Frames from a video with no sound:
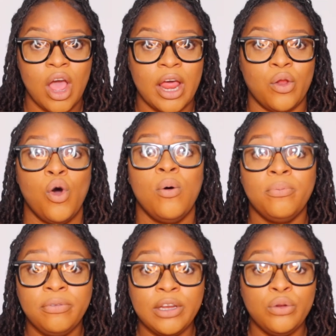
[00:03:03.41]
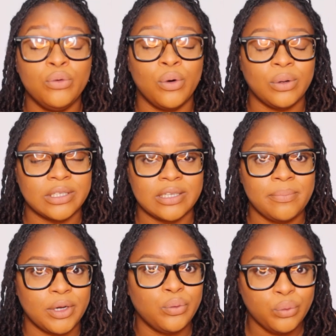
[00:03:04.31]
and hopefully you go to
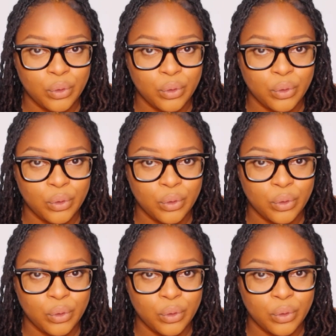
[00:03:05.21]
somebody who